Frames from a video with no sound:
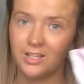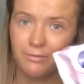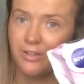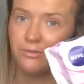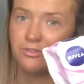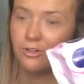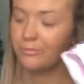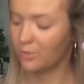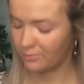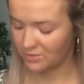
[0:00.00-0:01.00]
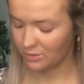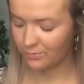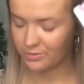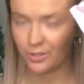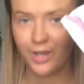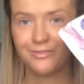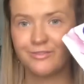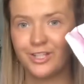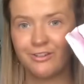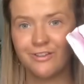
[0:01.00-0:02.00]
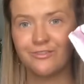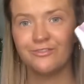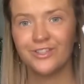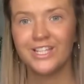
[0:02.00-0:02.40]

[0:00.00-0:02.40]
you might as well stock me up with some. So I was really grateful for